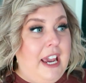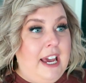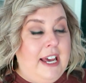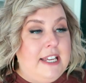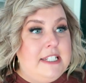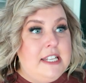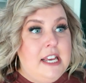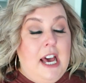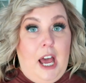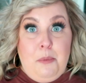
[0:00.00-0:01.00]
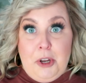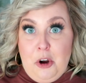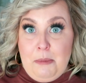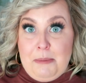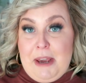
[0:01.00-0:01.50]
And I went
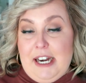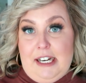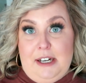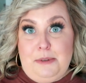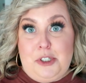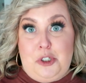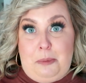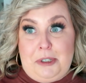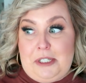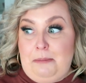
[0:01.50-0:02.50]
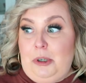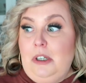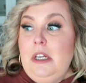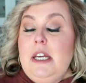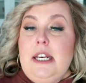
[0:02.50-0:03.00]
home and made it, and it was super
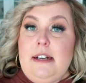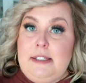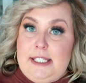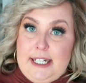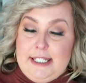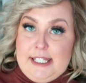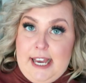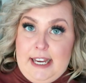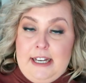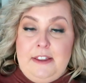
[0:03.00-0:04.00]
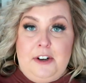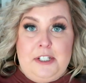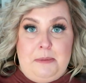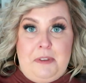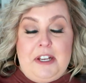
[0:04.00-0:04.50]
simple. Now, since then, there
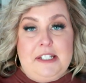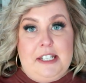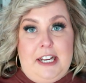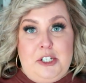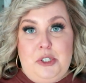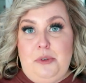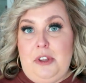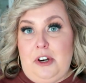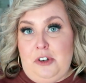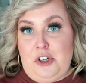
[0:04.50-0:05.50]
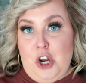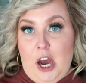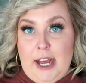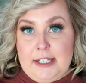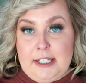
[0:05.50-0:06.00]
are some things that I do that are
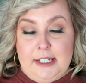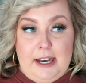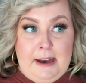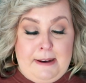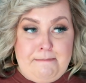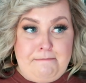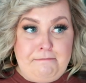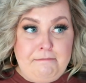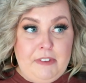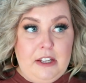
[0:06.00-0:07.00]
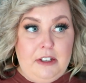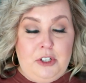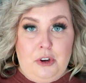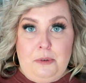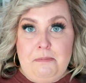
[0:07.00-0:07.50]
not,
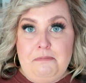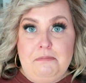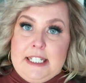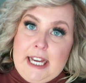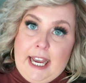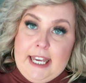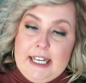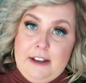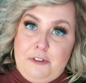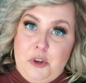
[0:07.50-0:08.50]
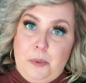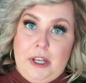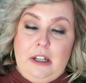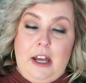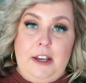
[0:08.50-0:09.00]
you know, diet, if you
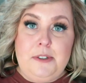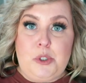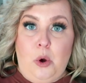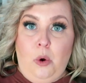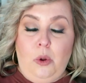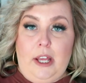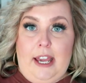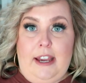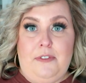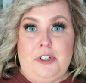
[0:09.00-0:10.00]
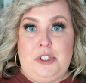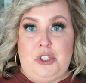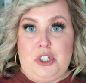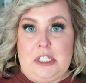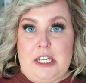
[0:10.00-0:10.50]
will. I use the whole egg
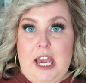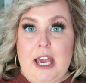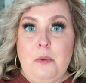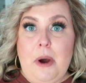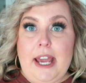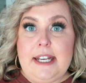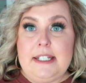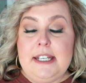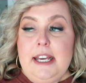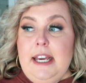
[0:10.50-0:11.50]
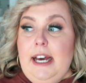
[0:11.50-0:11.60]
versus just the egg white.